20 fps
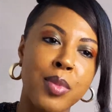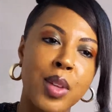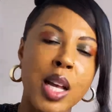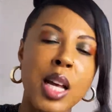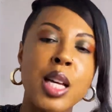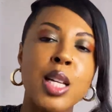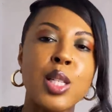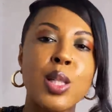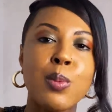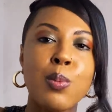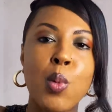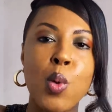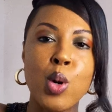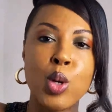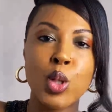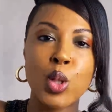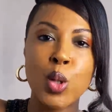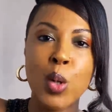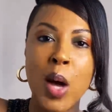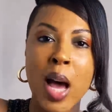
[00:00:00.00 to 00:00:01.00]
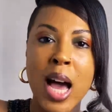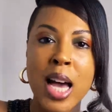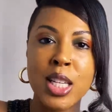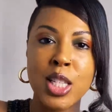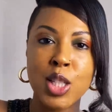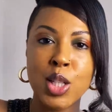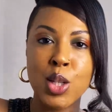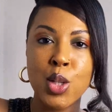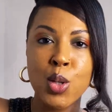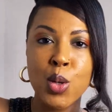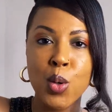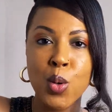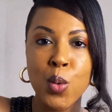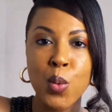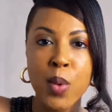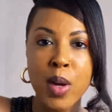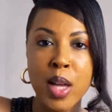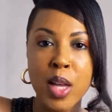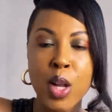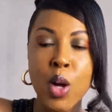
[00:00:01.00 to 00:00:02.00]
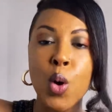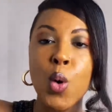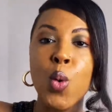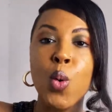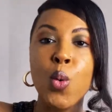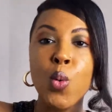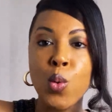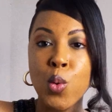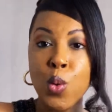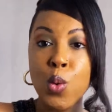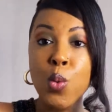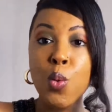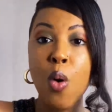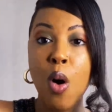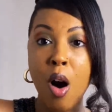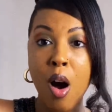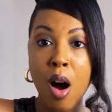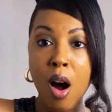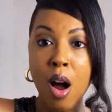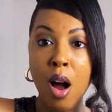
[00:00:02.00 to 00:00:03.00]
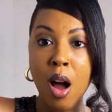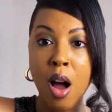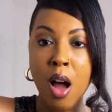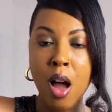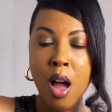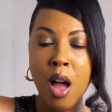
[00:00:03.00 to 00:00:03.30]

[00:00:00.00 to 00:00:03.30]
it's more so has to do with who you are,